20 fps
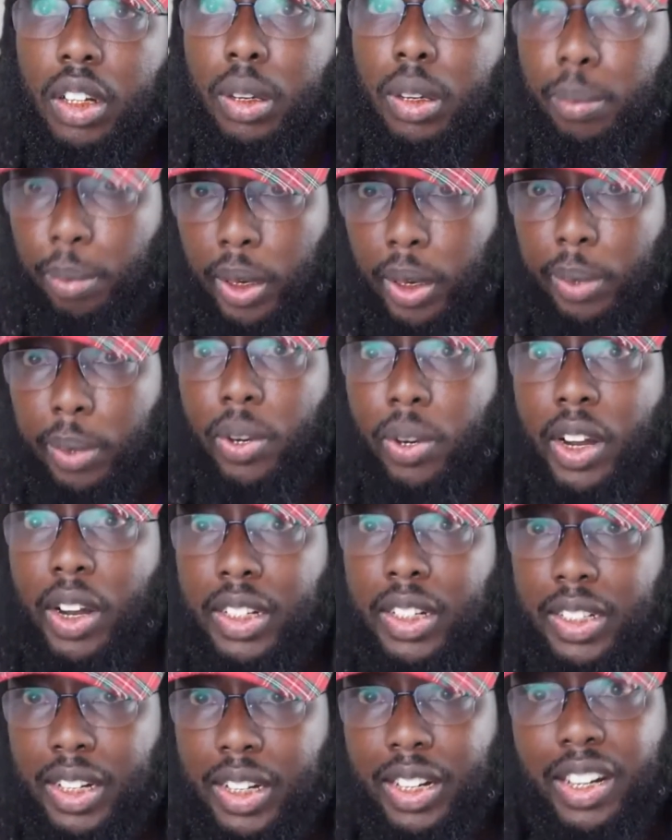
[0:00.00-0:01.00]
People that's
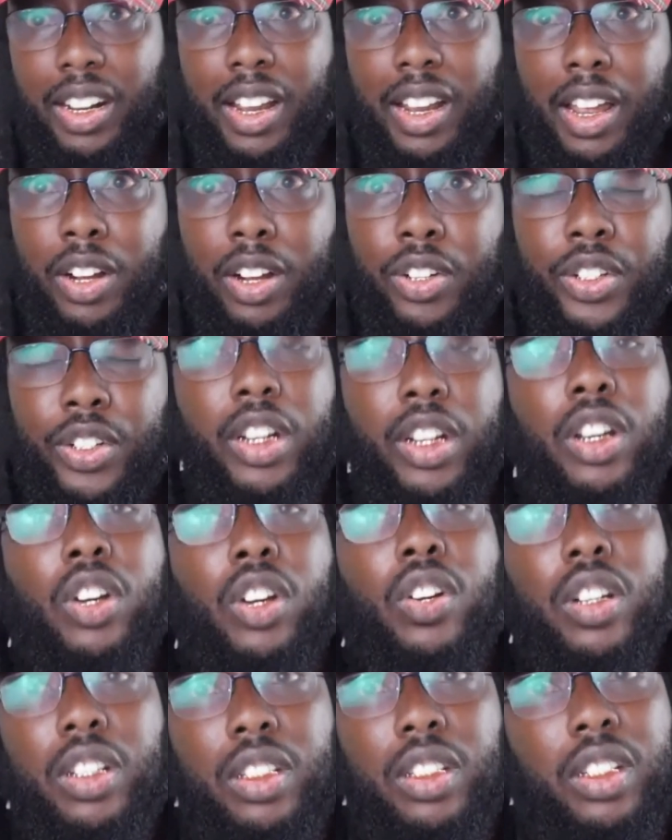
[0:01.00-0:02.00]
getting out of jail
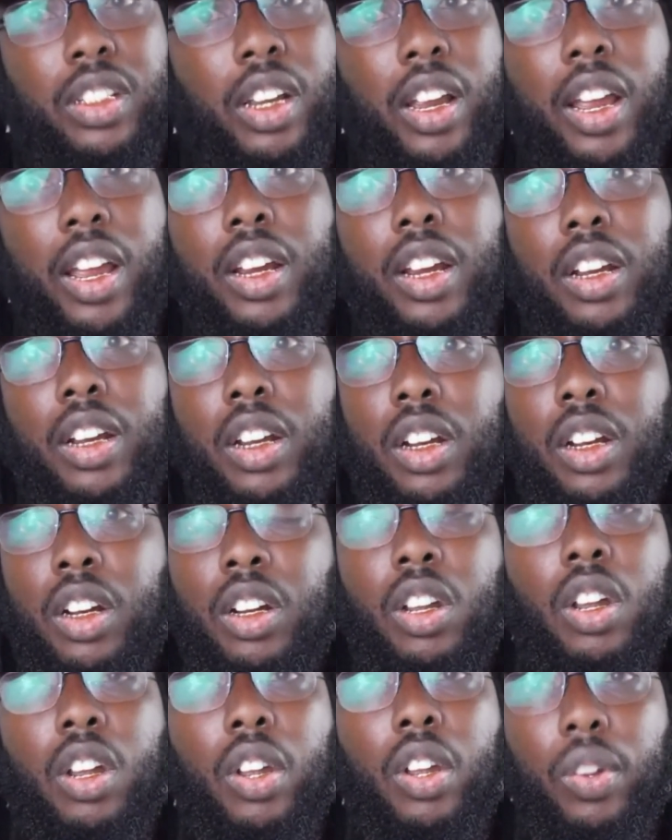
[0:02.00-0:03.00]
and say, hey, look,
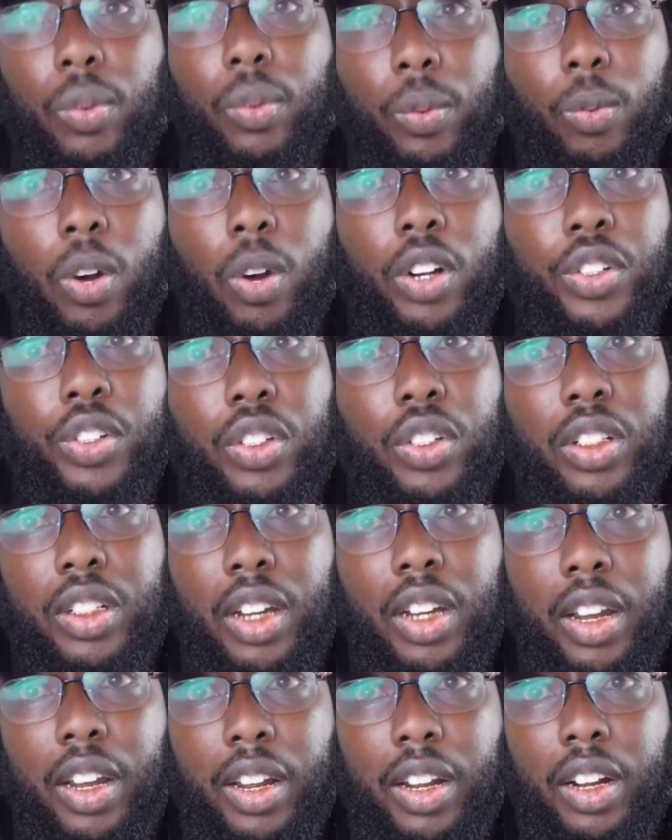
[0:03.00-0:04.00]
we want you to
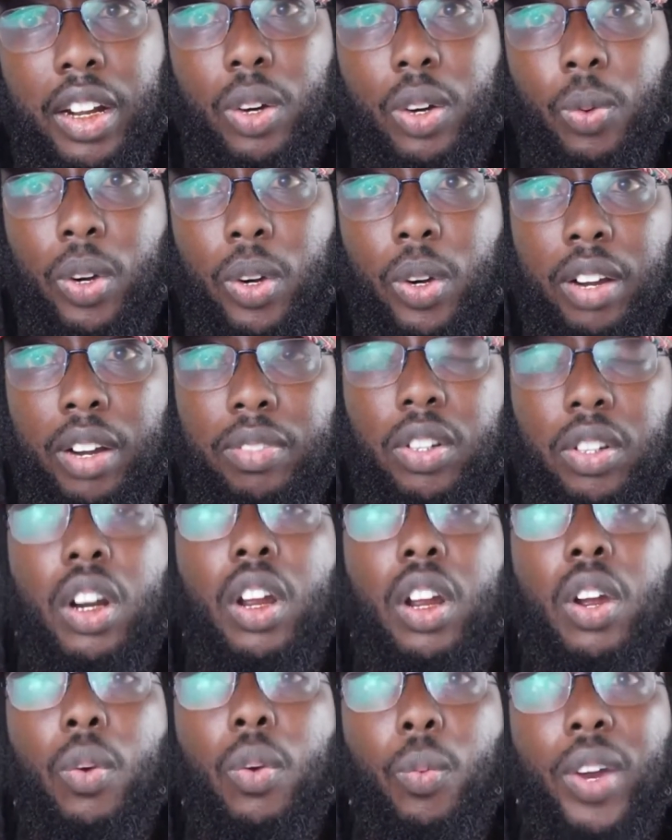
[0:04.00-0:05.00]
stay here or whatever.
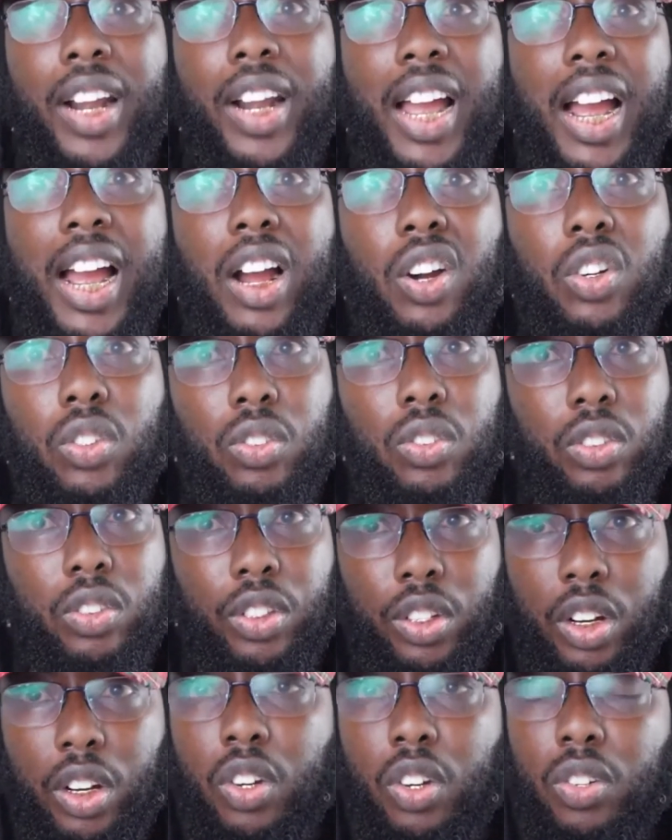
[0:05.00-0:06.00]

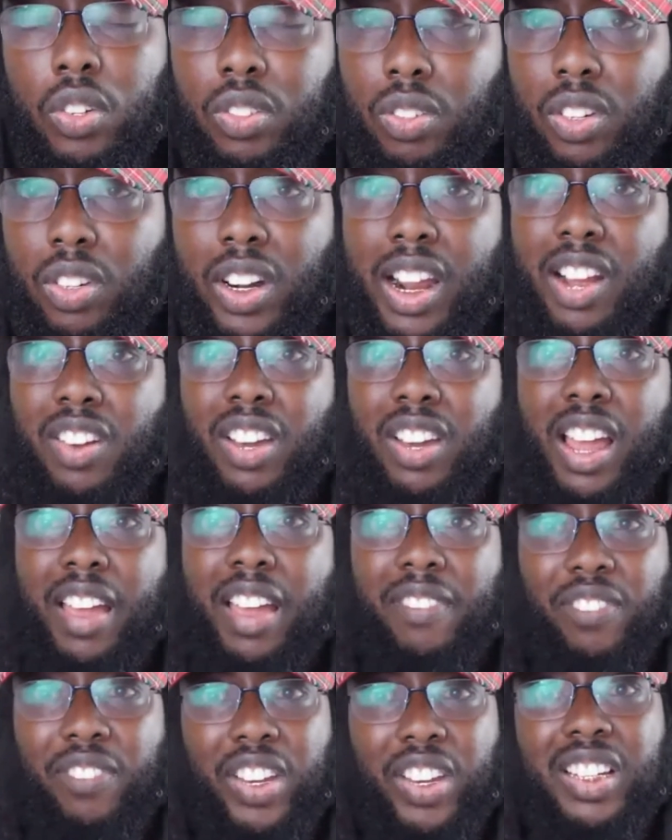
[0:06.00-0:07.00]
Without
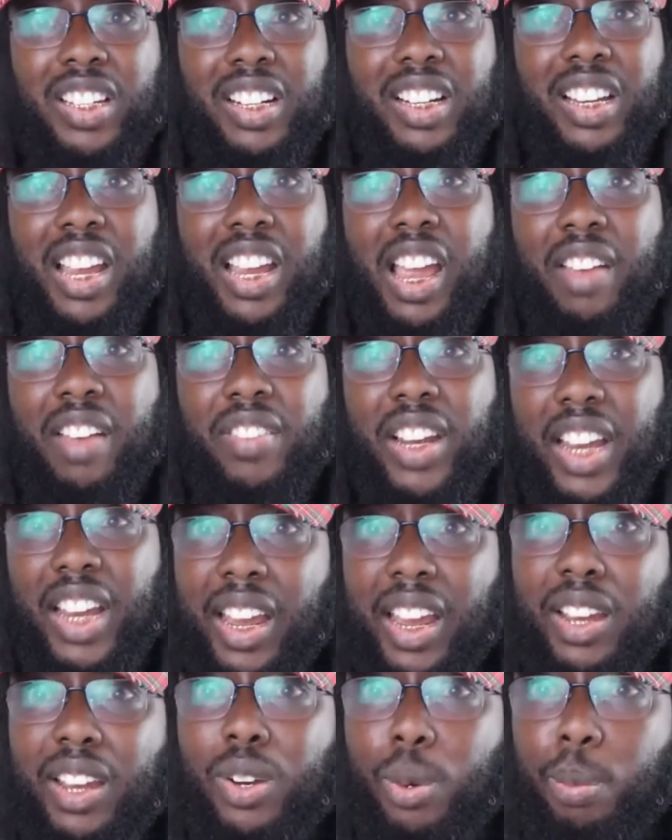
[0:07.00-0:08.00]
like physically having an
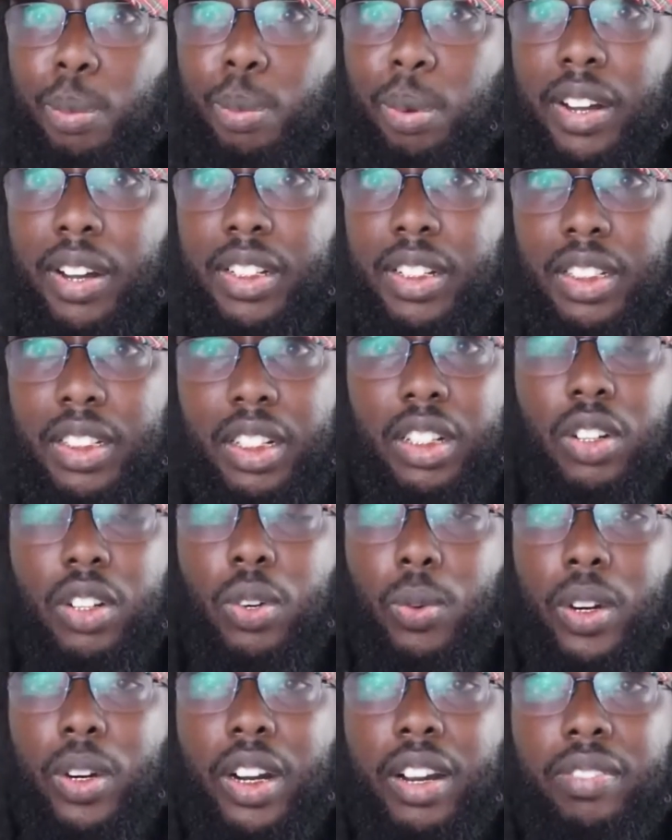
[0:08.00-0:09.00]
ankle bracelet or
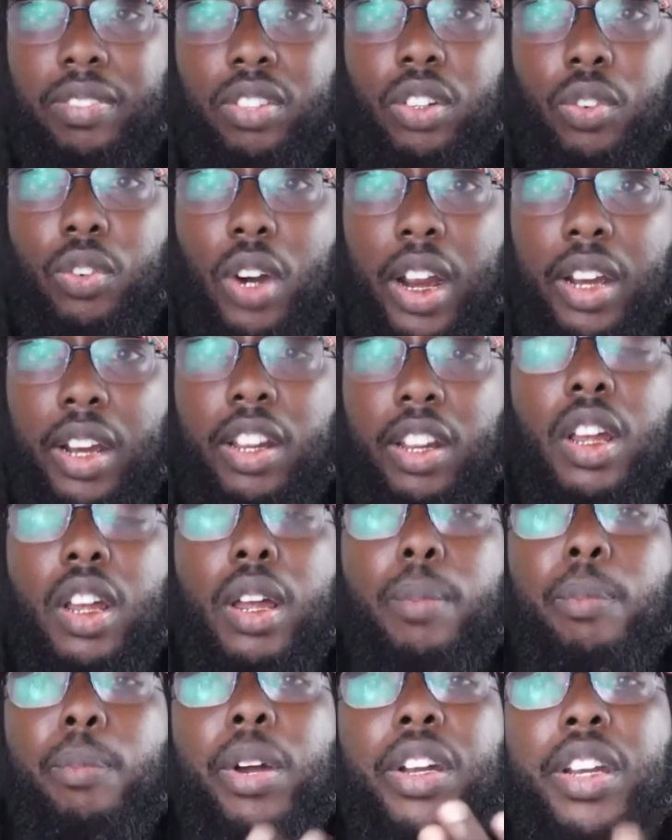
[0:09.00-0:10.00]
whatever, right?
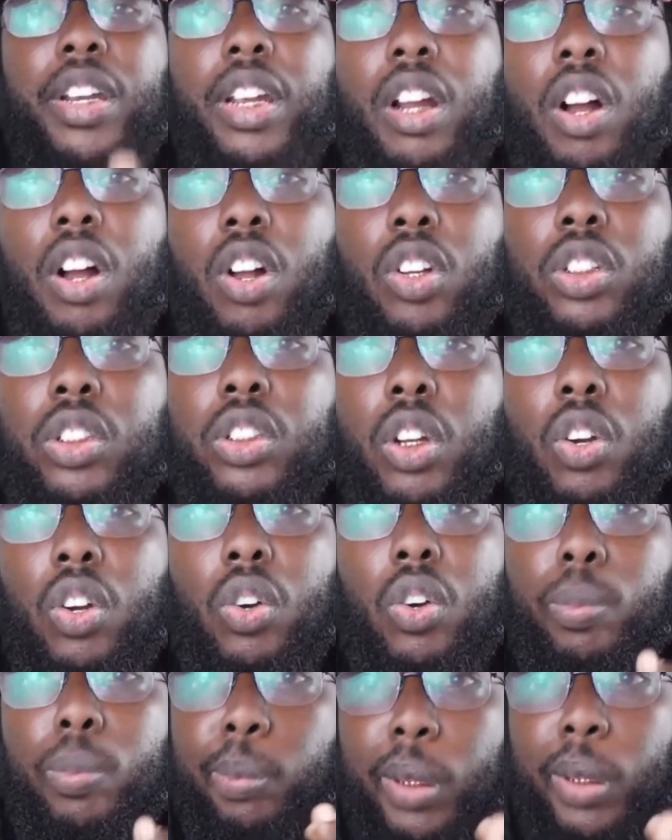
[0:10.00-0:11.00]
But then also
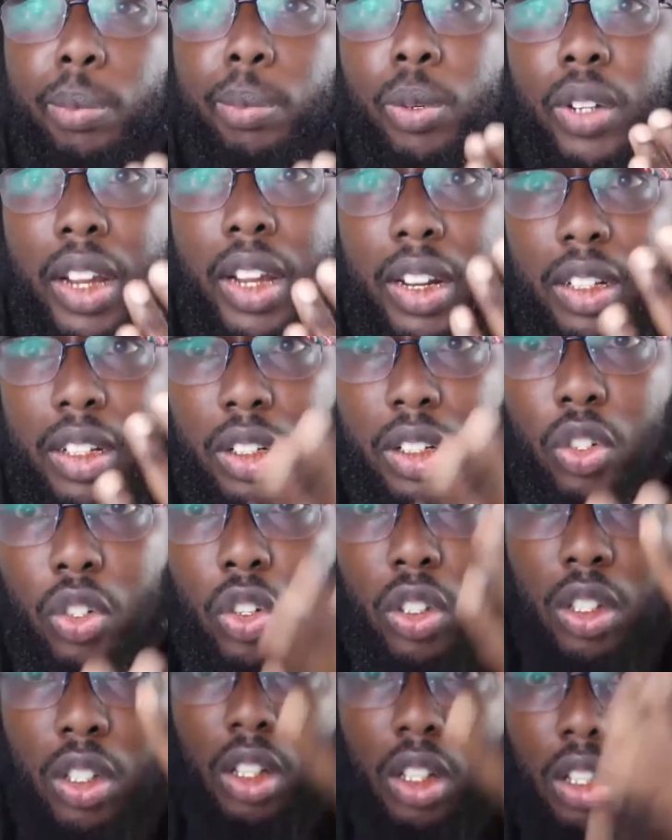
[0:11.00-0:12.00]
people that do
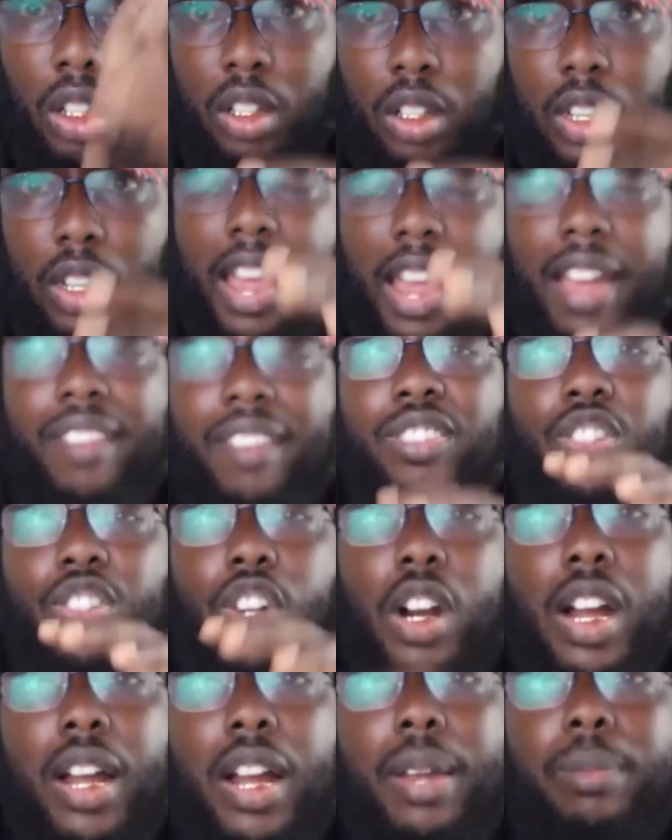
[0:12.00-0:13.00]
have
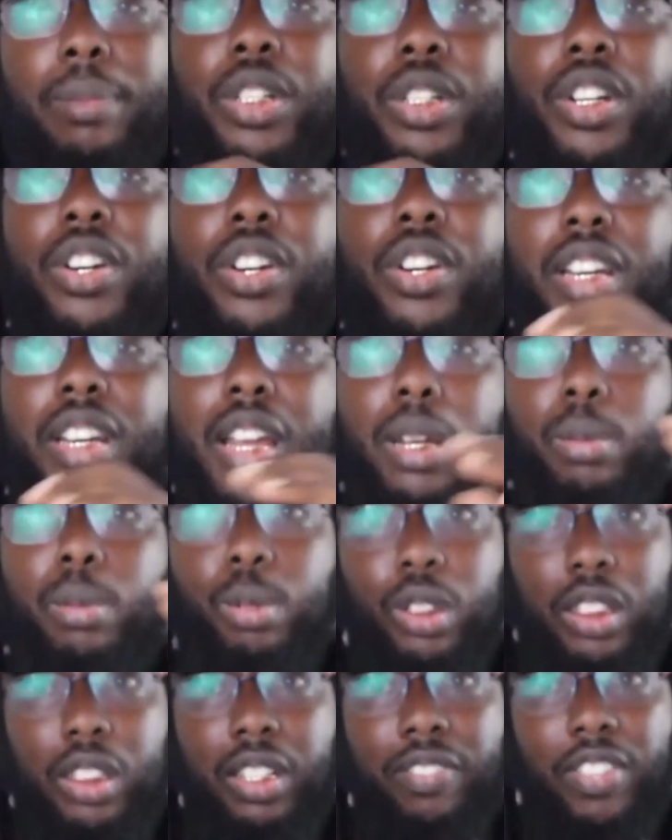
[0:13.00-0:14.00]
crimes during that
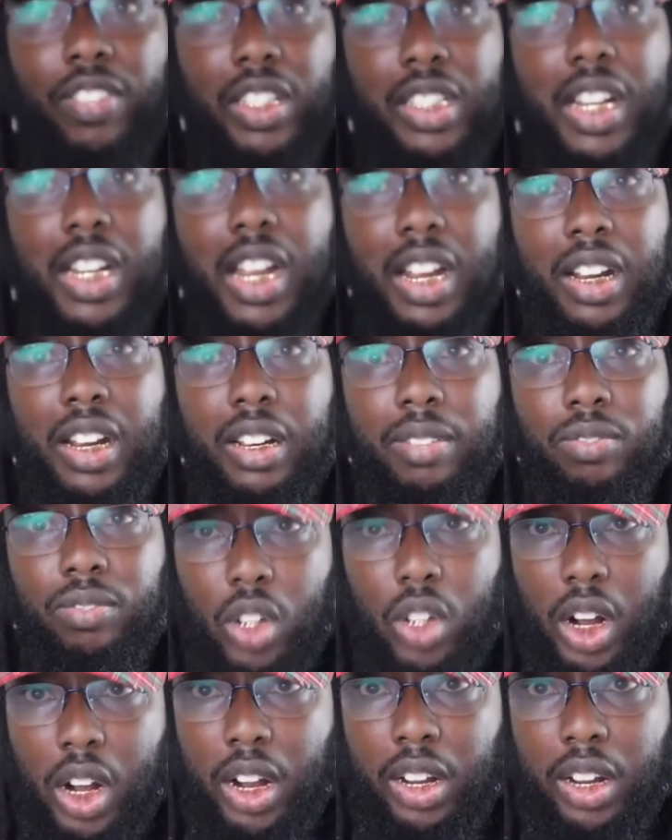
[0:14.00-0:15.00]
specific time,
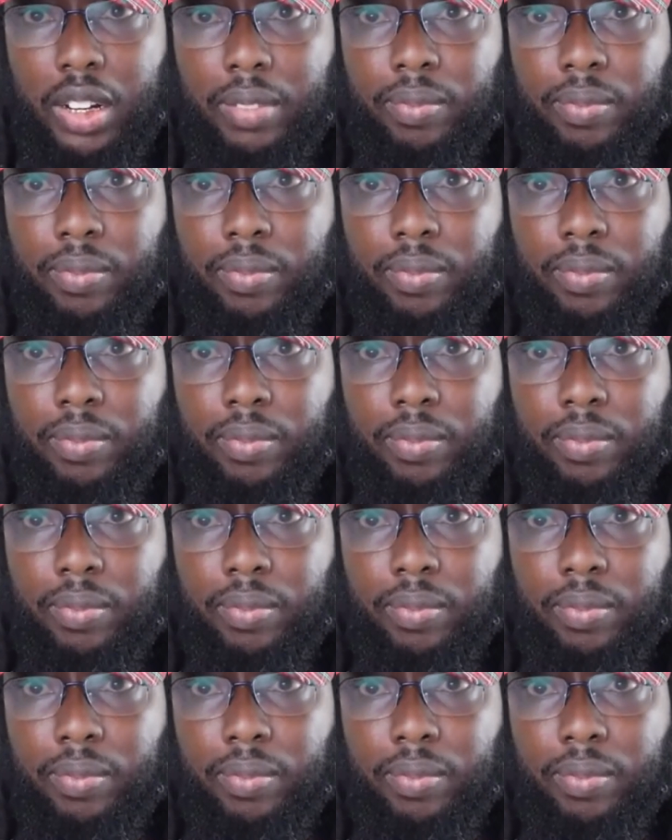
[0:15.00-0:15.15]
right?